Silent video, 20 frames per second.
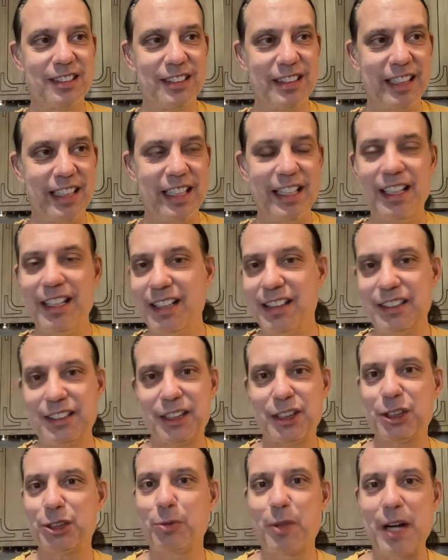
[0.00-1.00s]
He didn't
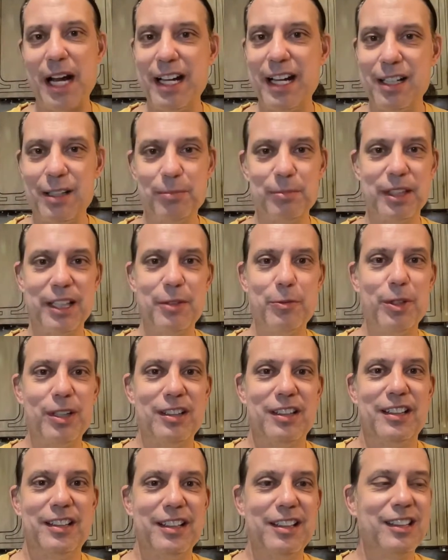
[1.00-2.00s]
just randomly,
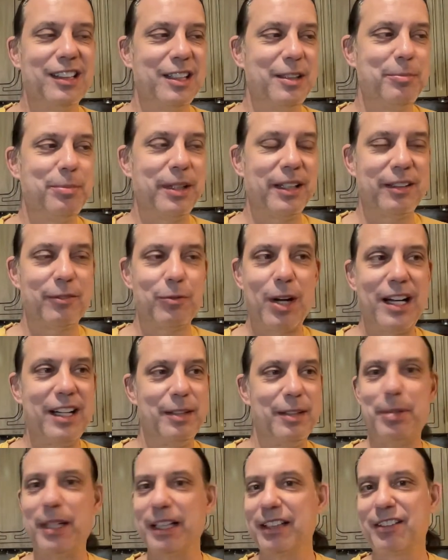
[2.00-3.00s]
willy-nilly pick. Why didn't he
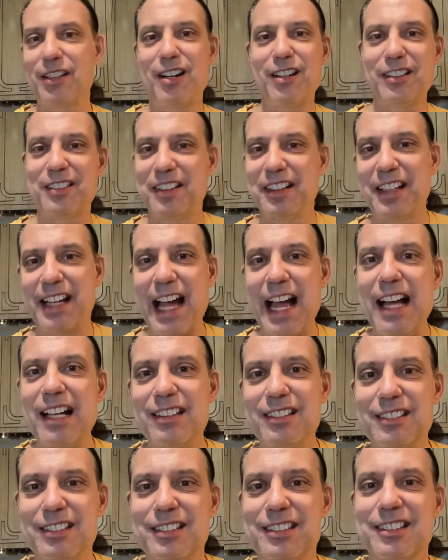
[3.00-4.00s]
pick dogs and
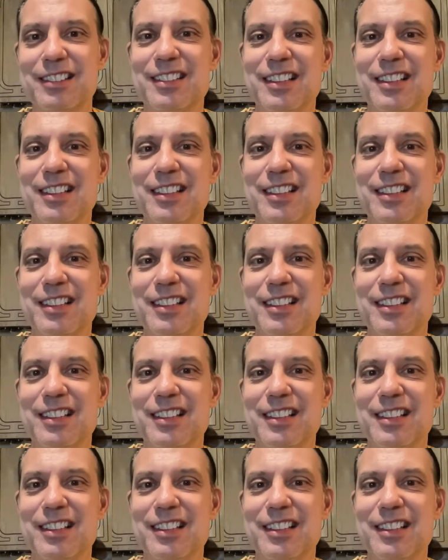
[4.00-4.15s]
cats?